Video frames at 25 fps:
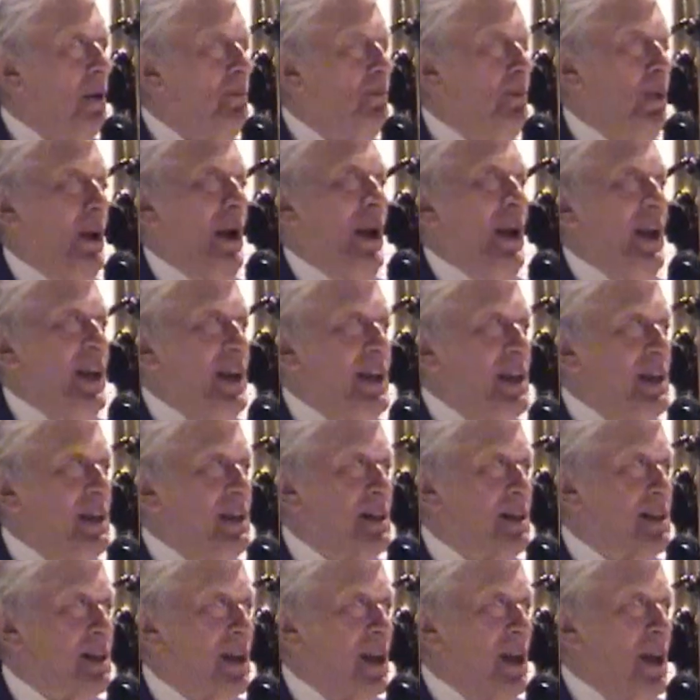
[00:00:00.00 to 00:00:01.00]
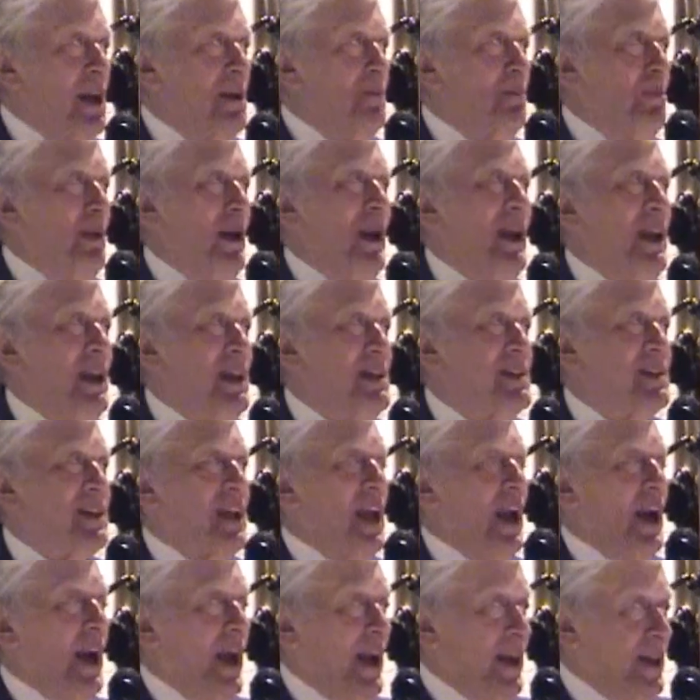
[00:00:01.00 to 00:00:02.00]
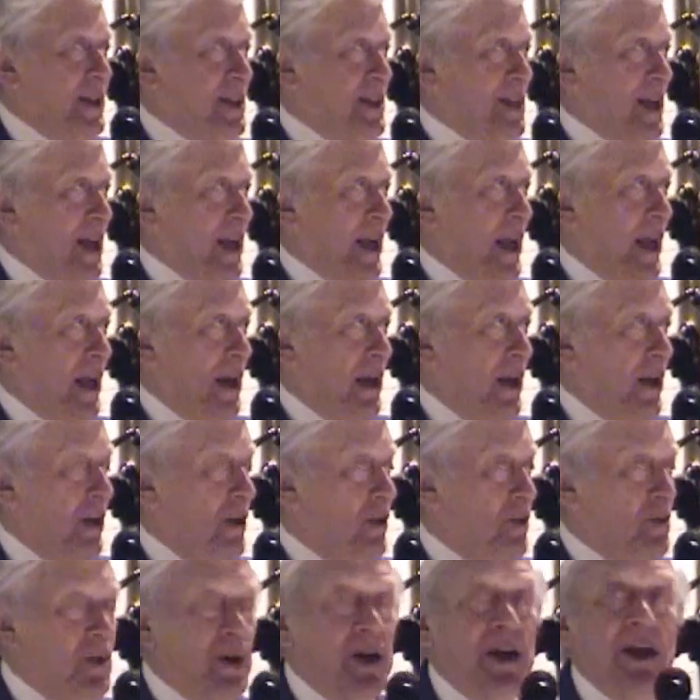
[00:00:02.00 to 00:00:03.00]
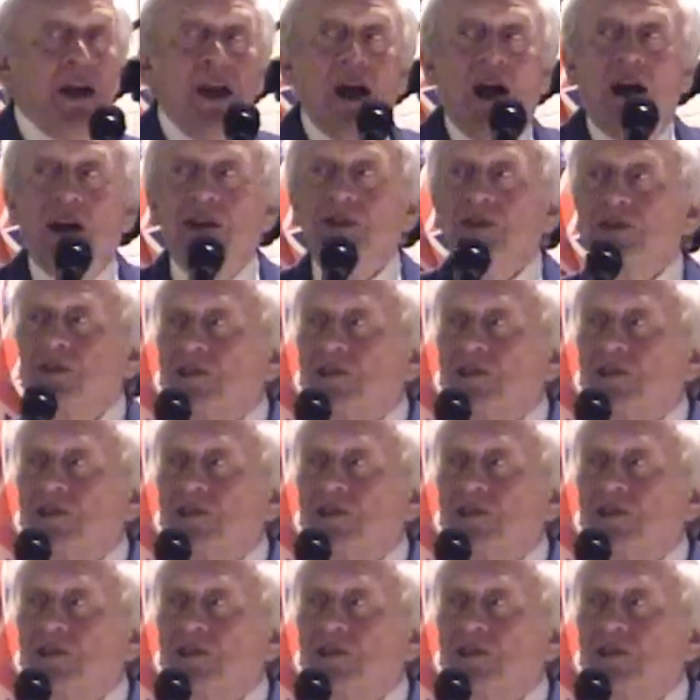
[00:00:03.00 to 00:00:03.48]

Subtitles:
please, can I say hello?" And